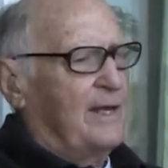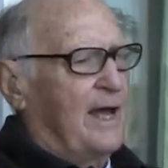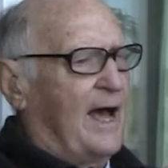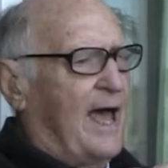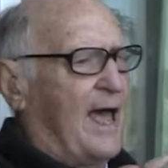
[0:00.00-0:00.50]

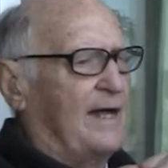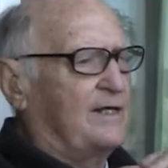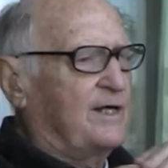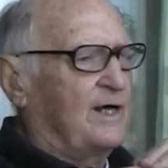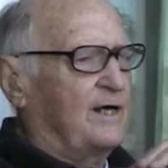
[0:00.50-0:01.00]
and
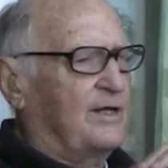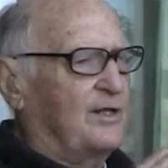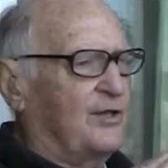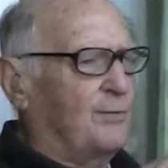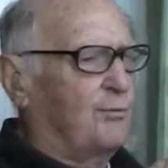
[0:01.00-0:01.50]

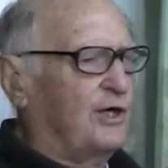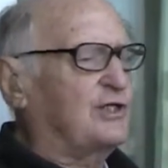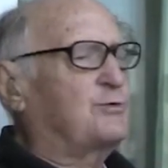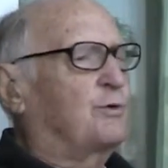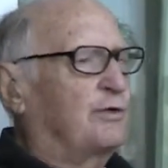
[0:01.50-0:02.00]
the
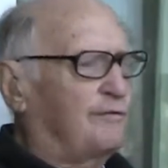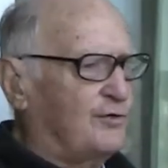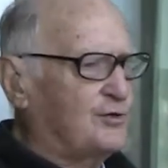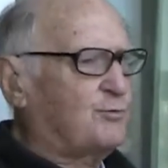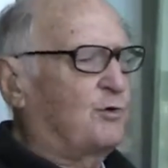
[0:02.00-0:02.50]
British were the
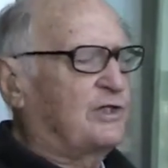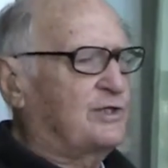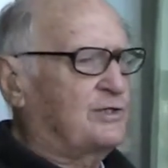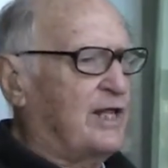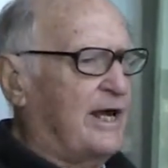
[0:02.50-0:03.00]
first
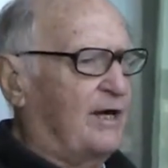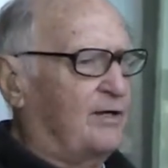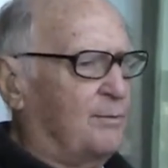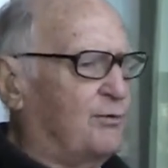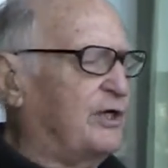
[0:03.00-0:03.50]
ones there,
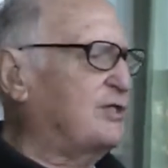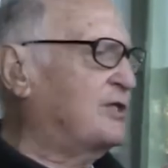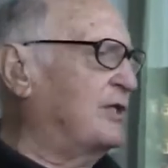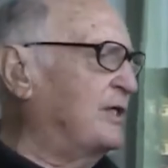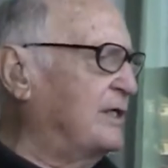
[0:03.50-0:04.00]
the British
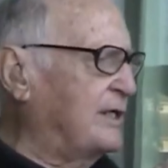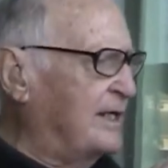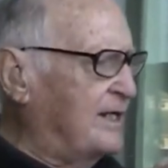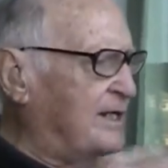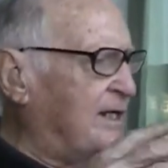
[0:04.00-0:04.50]
and
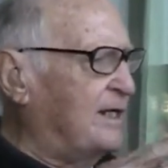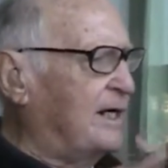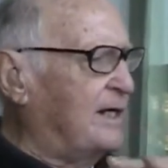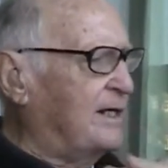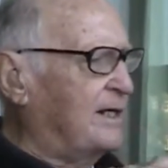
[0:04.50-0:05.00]

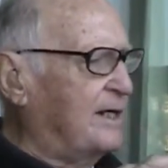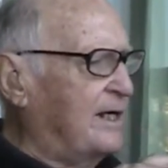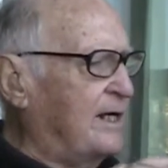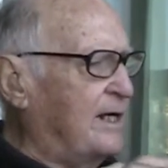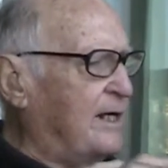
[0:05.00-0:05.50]
the
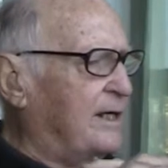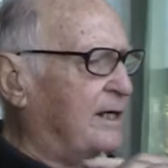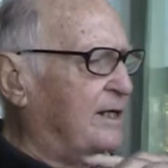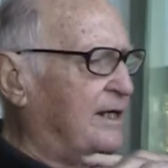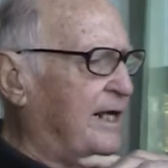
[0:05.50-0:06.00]

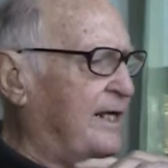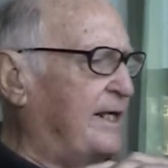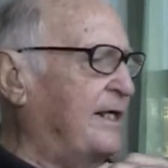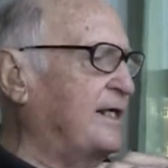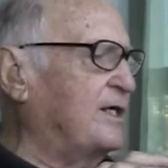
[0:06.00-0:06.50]

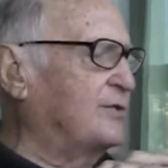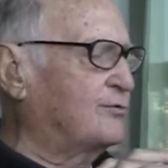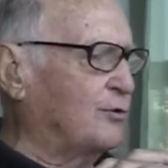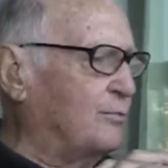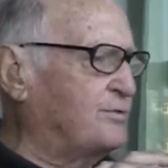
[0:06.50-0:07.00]
Indian
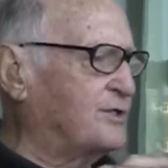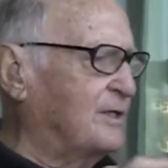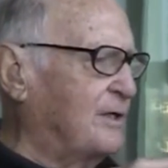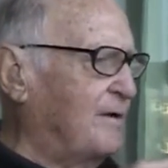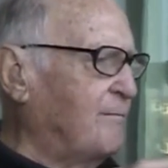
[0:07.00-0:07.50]
troops,
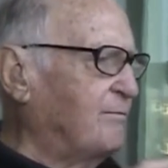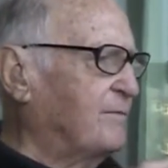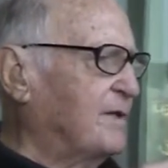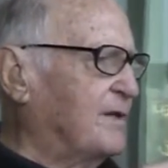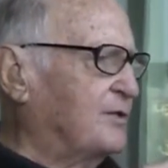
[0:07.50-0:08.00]

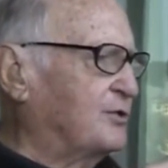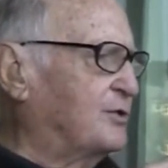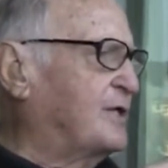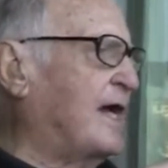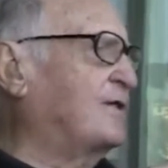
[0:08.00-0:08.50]

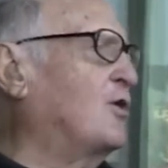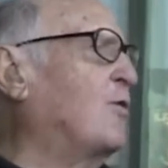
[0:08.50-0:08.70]
take no